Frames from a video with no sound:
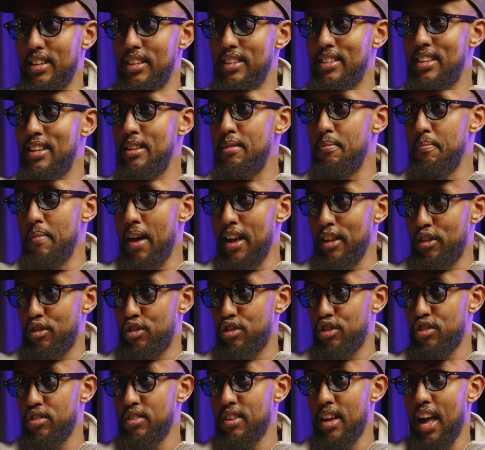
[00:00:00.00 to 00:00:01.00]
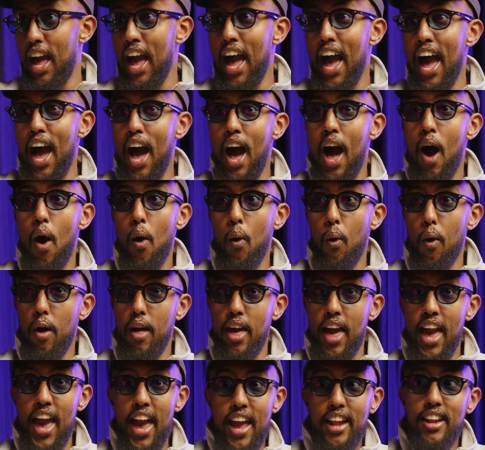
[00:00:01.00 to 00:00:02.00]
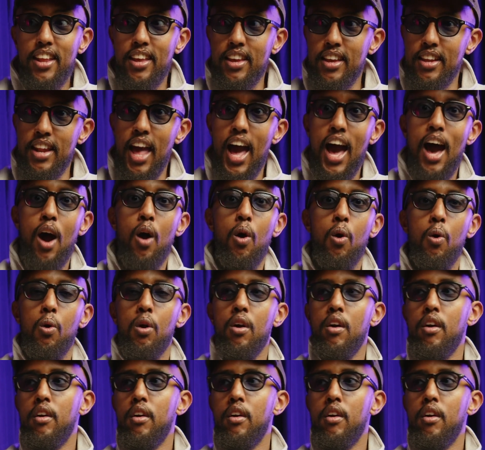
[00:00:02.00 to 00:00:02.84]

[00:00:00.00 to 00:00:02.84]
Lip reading: didn't match how heady and how